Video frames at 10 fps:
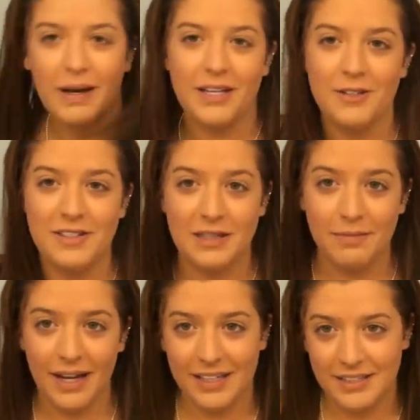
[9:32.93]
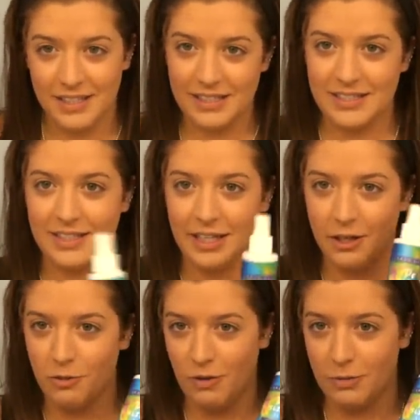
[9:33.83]
by using my
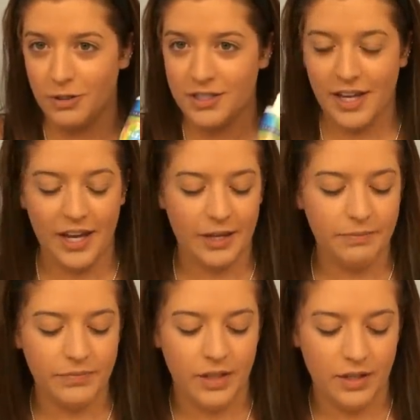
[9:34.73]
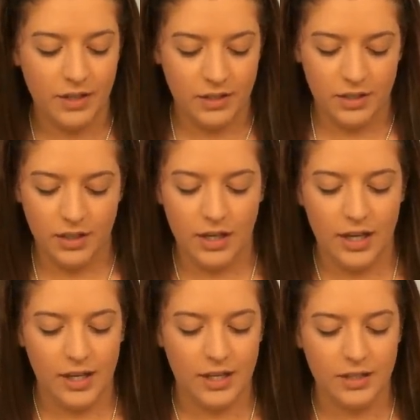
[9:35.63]
De-Slick one more time,
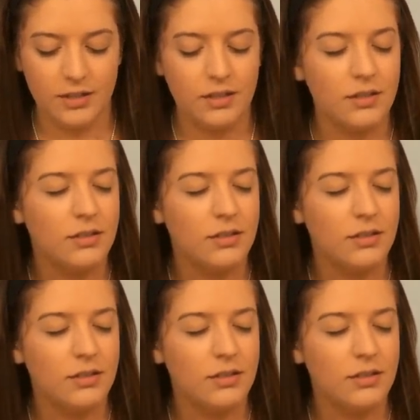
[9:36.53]
and